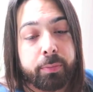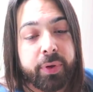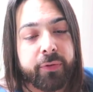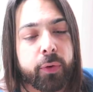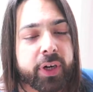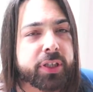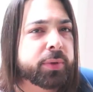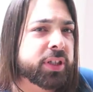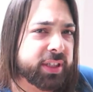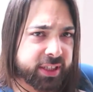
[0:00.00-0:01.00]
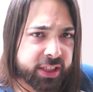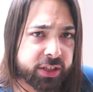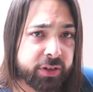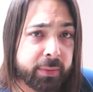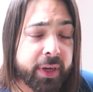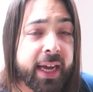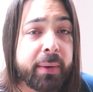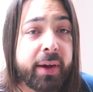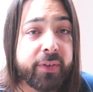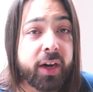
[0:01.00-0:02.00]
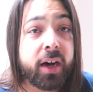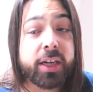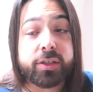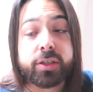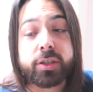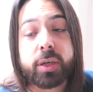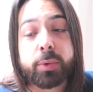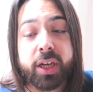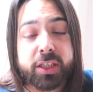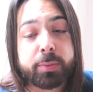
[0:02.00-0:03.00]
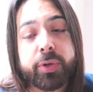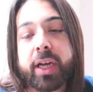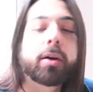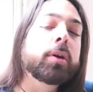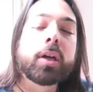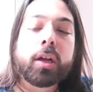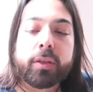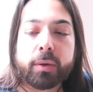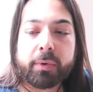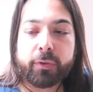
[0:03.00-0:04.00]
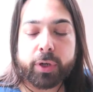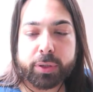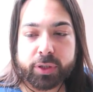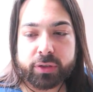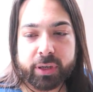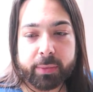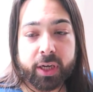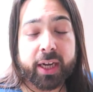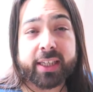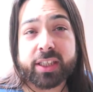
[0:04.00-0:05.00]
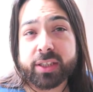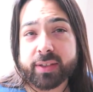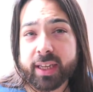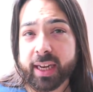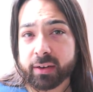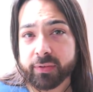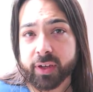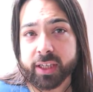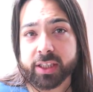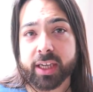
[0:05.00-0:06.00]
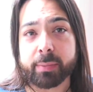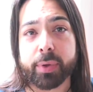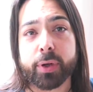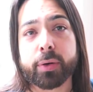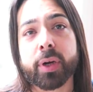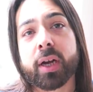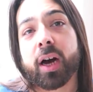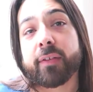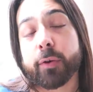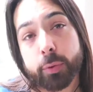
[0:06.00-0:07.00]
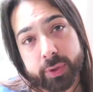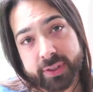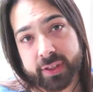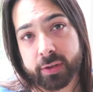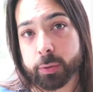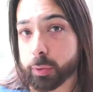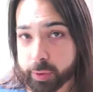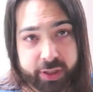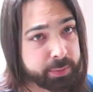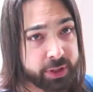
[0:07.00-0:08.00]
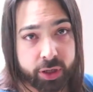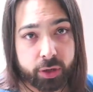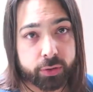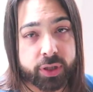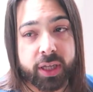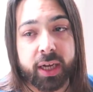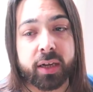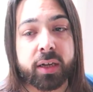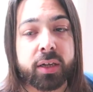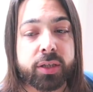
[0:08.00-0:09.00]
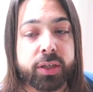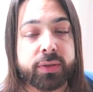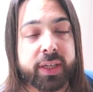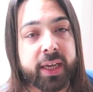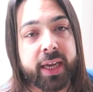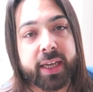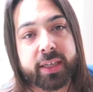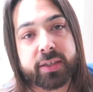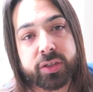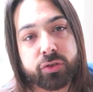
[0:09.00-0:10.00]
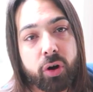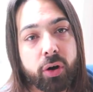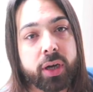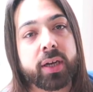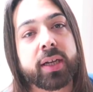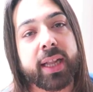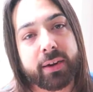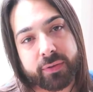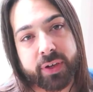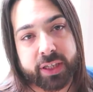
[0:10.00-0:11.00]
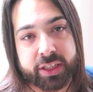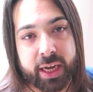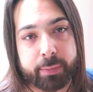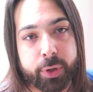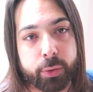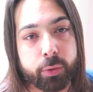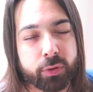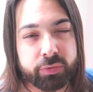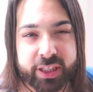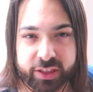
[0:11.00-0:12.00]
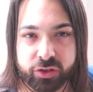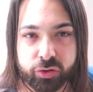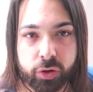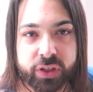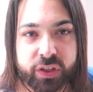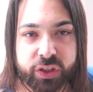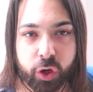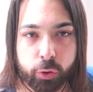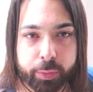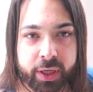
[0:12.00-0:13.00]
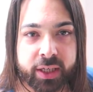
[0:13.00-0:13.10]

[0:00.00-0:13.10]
Before I do a conditioning treatment, however, I would like to point out that before I do a treatment, I actually use a clarifying shampoo. I've always been told that using a strong clarifying shampoo or a really strong soap